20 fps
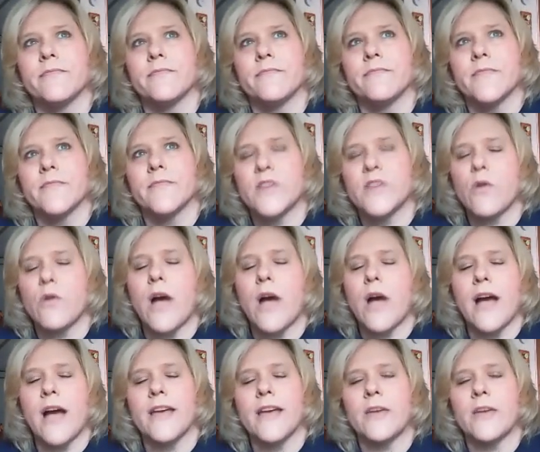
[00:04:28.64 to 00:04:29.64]
so
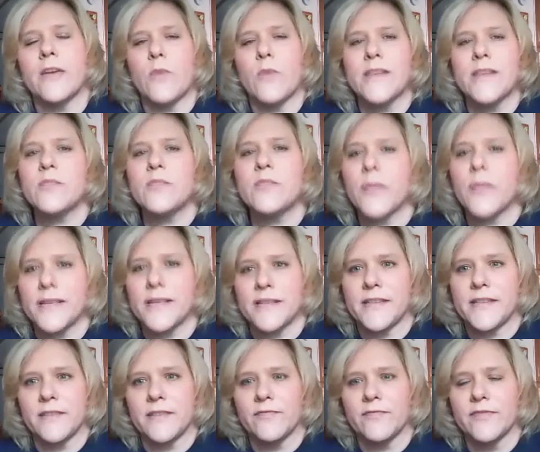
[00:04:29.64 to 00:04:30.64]
it was a
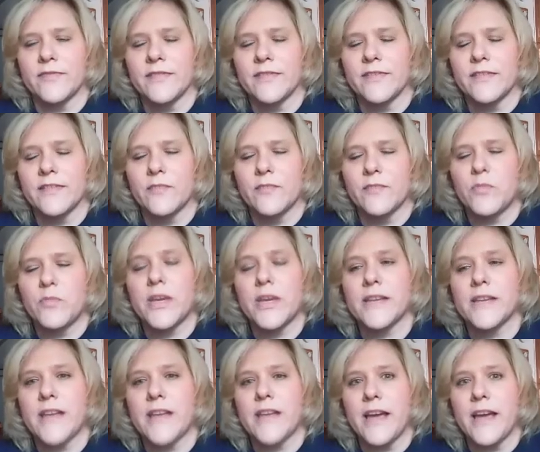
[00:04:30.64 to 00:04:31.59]
blessing because